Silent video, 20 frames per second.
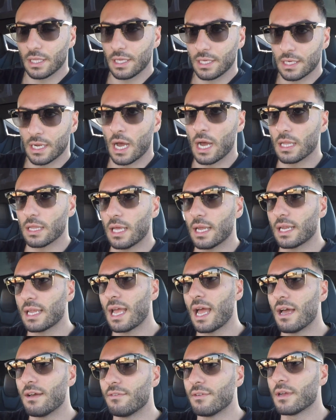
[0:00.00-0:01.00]
not like
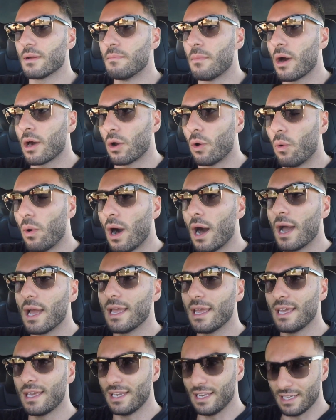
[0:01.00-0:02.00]
having a Model Y.
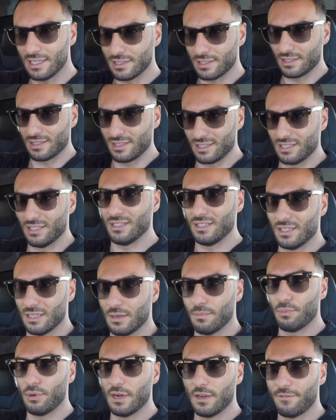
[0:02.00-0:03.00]
It is
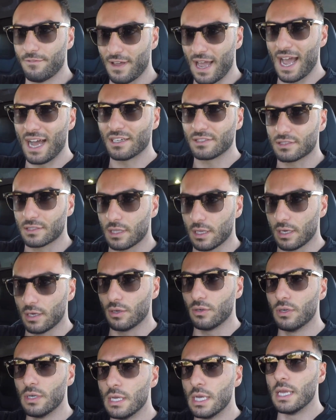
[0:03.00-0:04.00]
pretty fast though.